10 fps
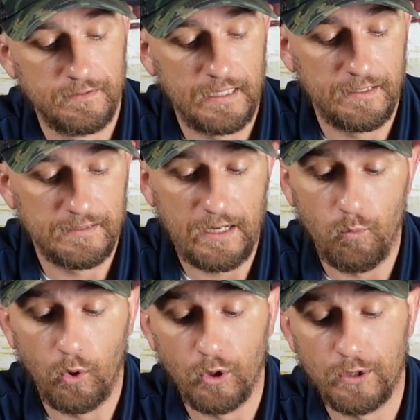They
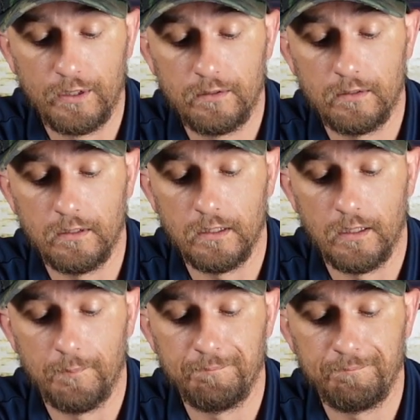work.
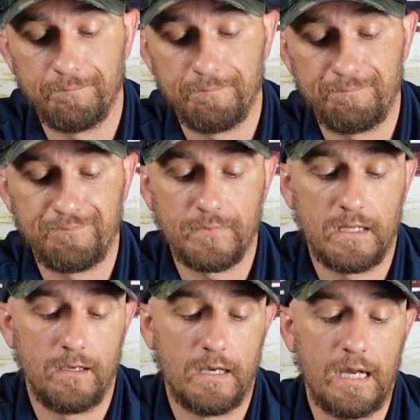
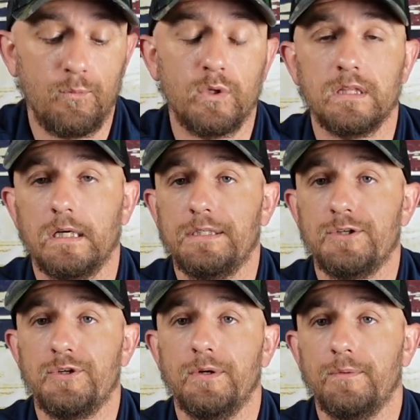I would like
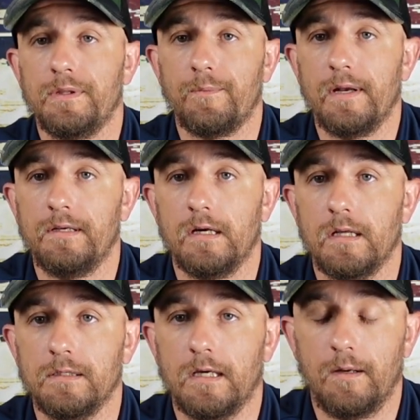to shoot it with a red dot
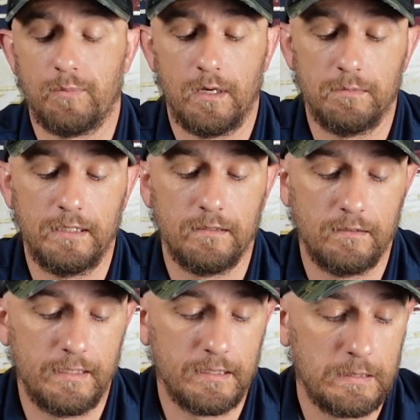on top, probably,
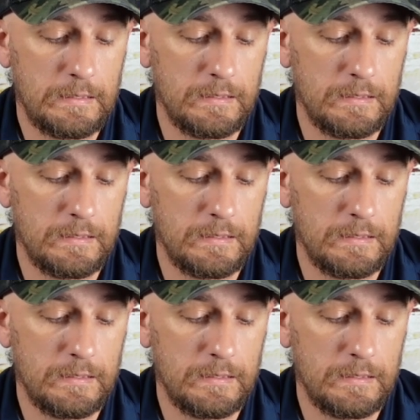like